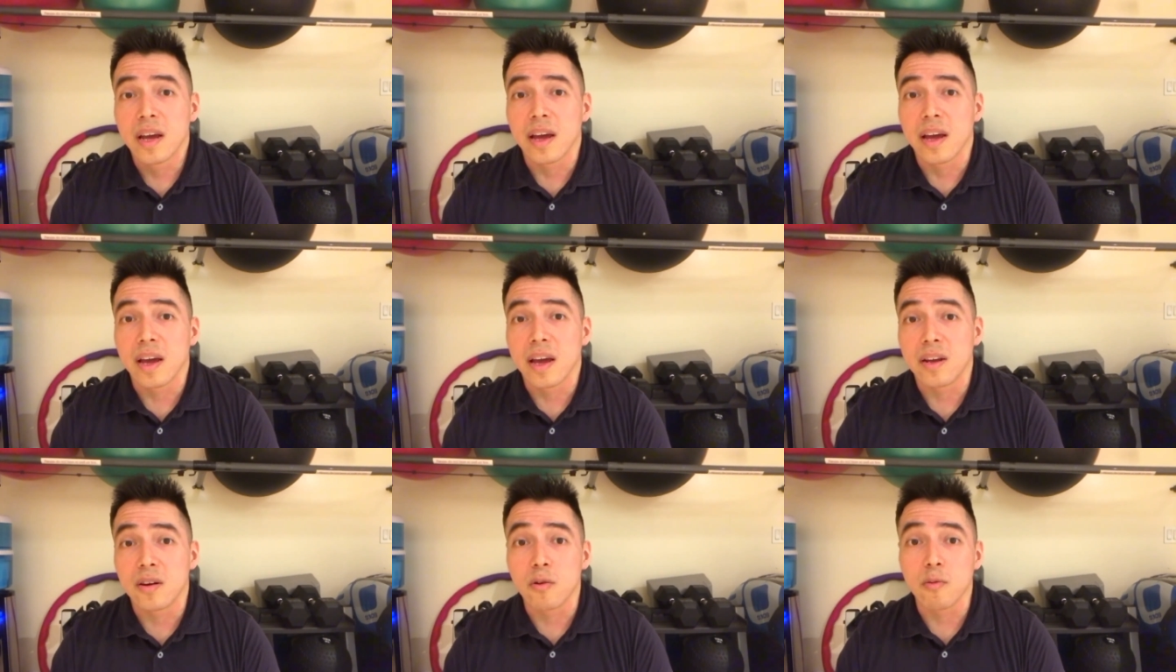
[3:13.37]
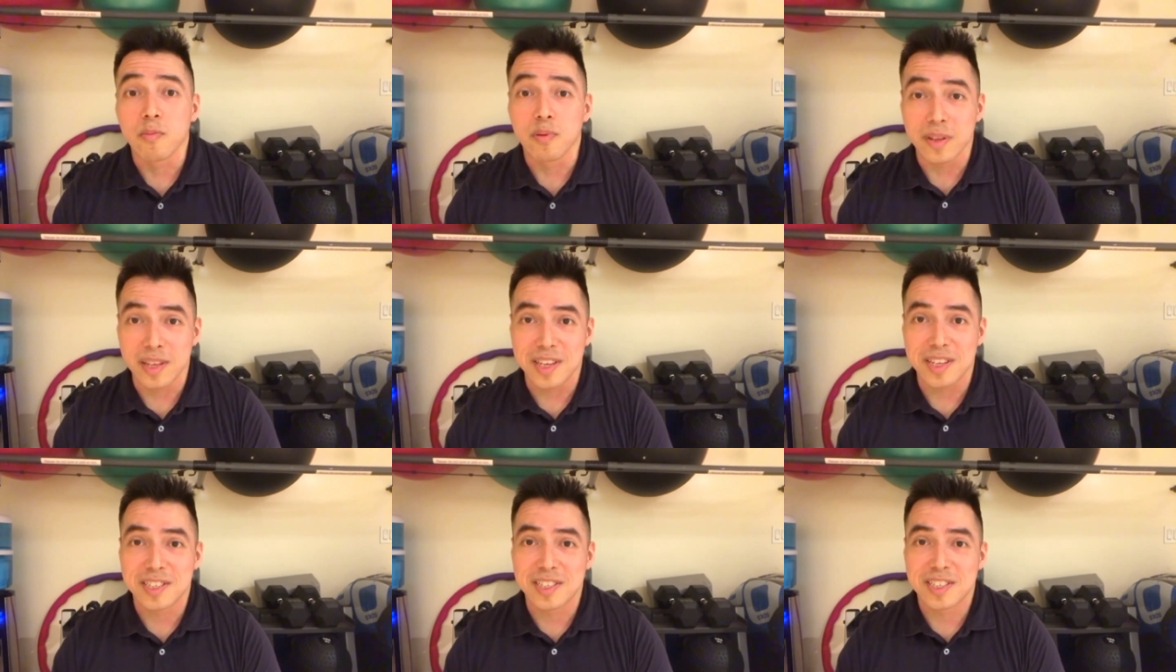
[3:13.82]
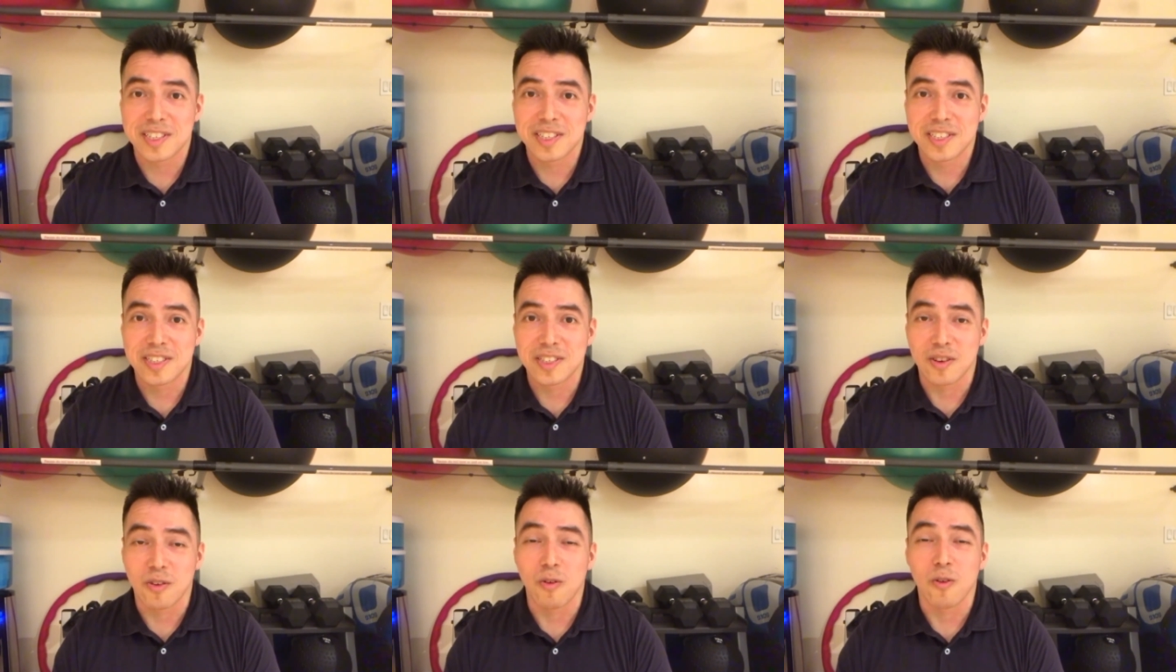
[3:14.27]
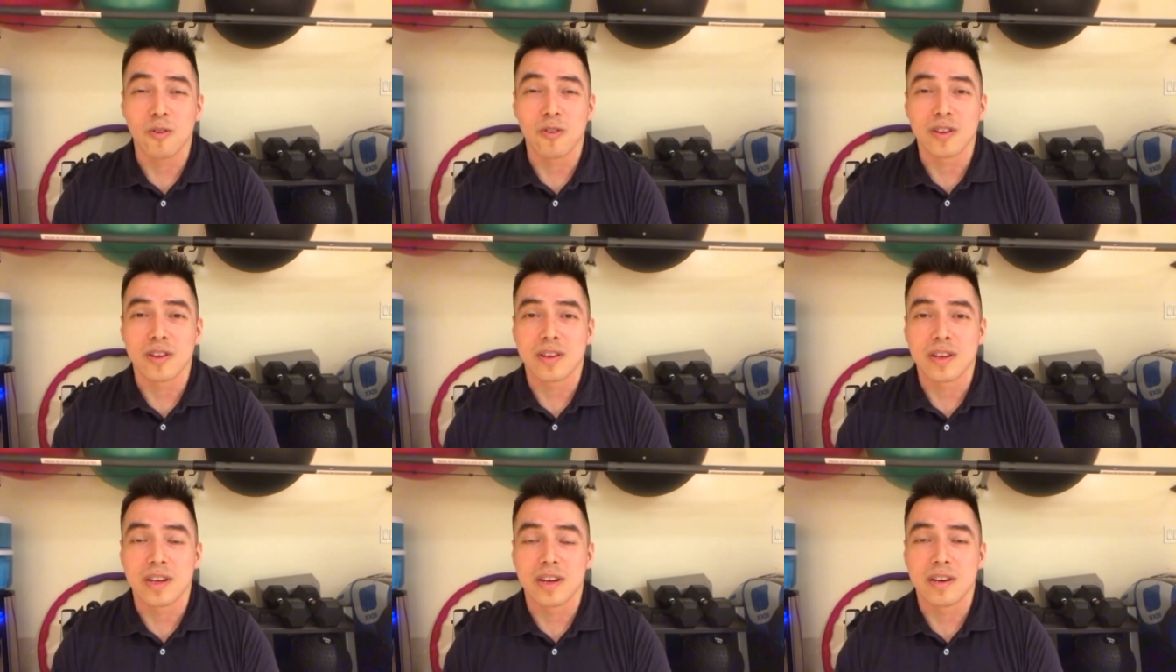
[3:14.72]
and obliques to
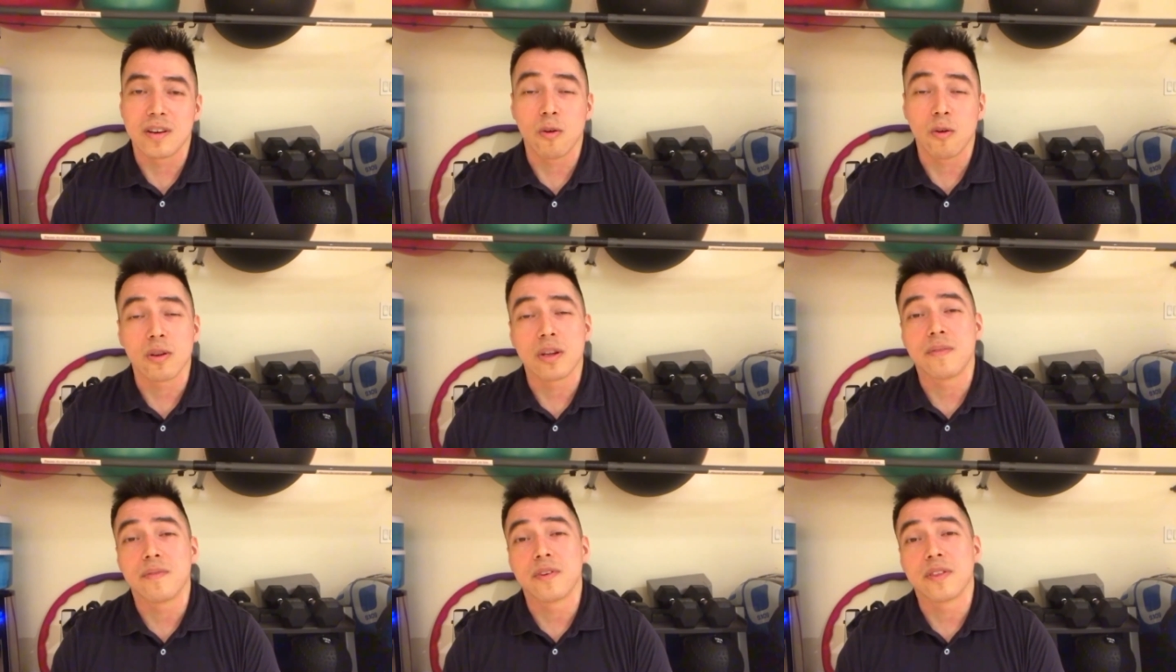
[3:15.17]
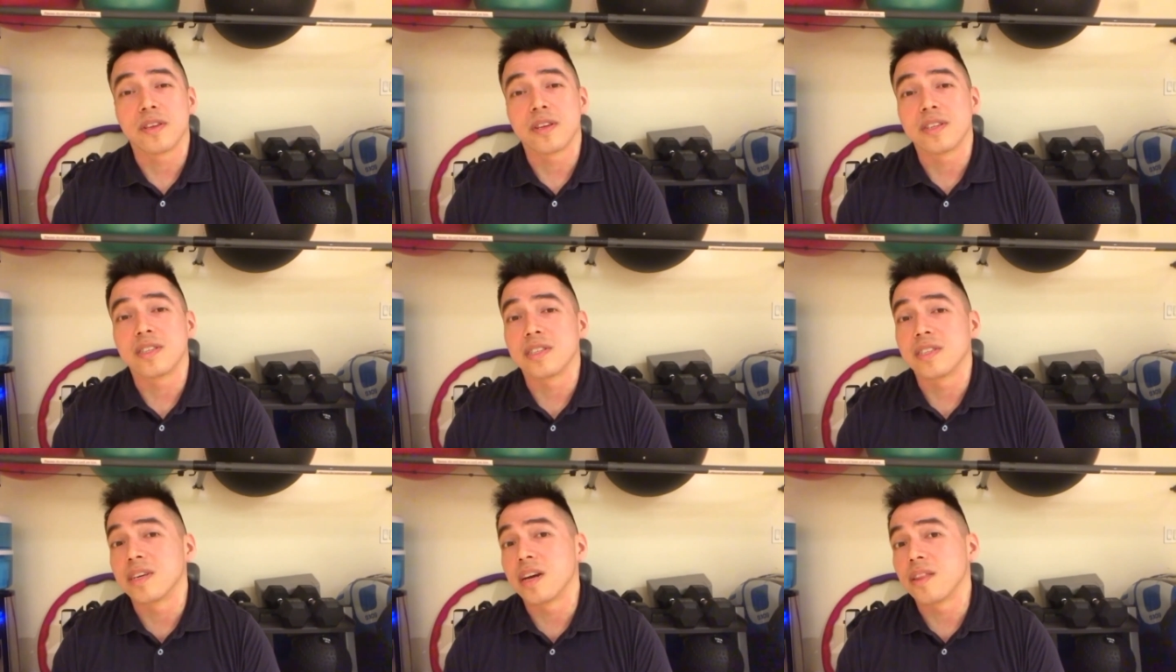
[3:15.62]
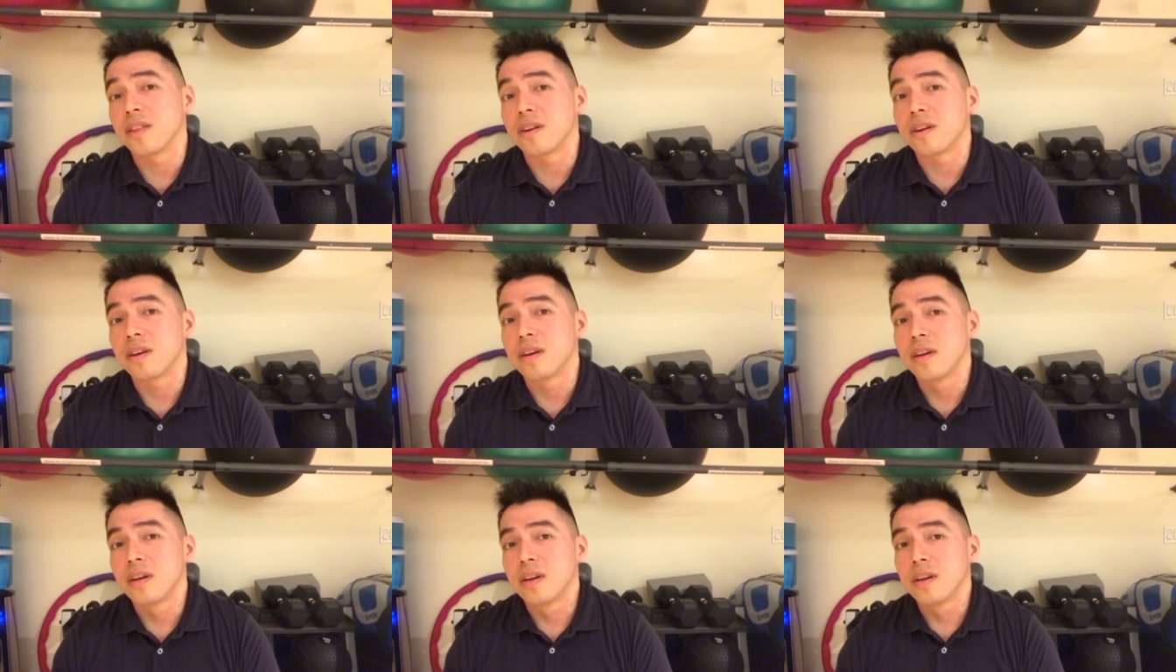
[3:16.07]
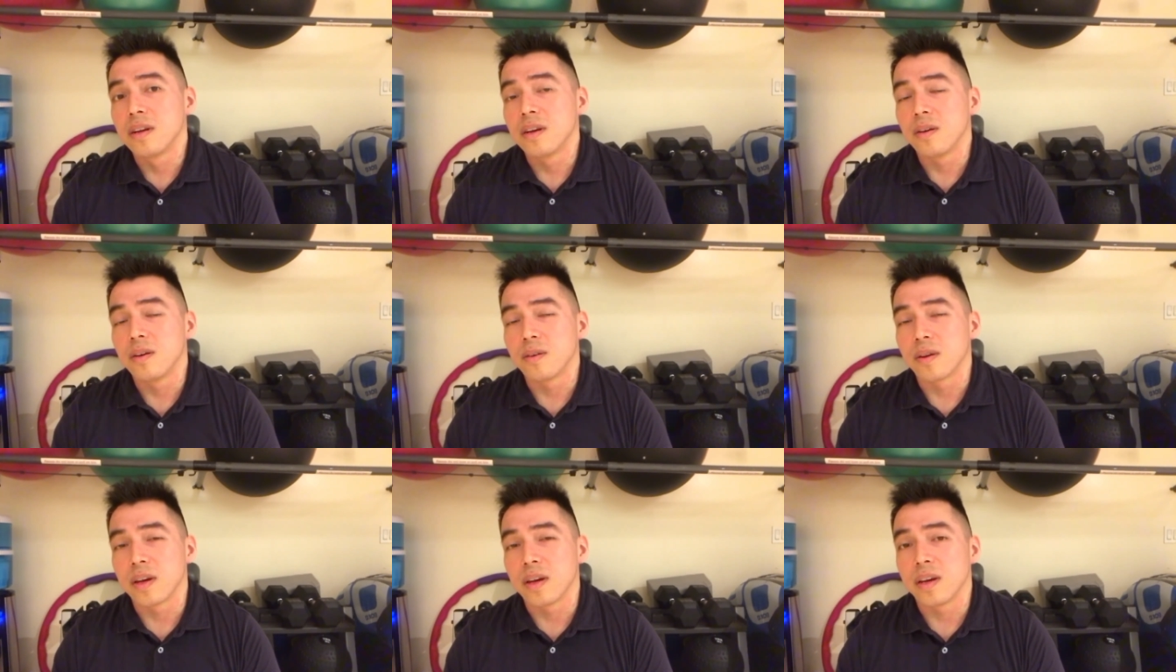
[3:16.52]
hold everything together,
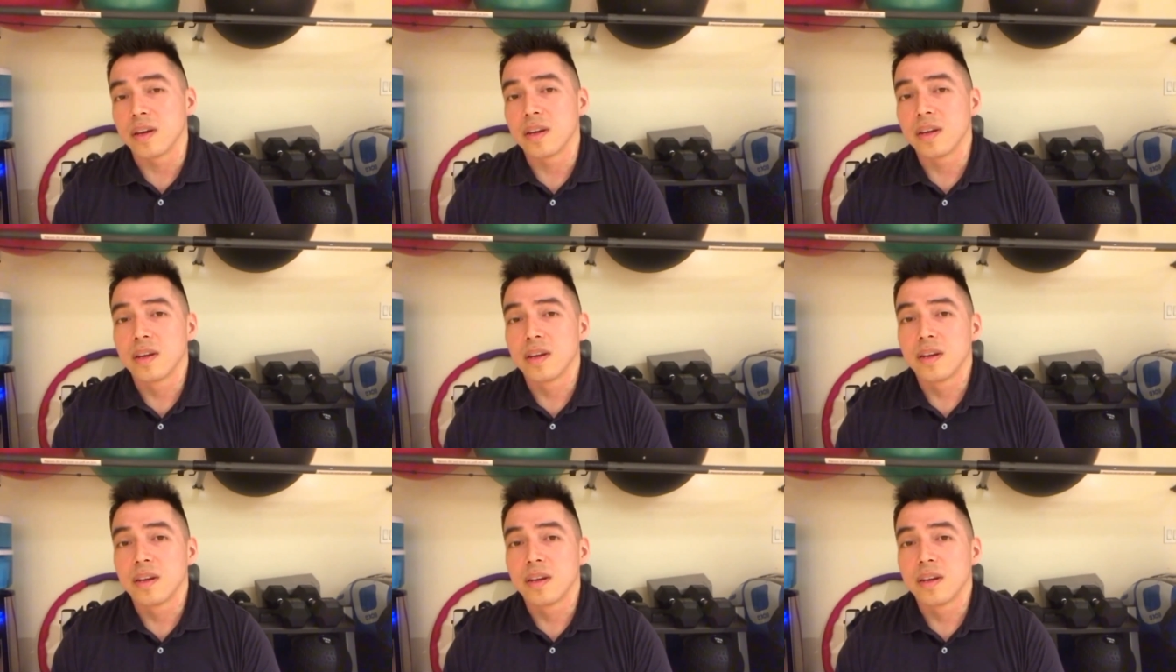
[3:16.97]
okay?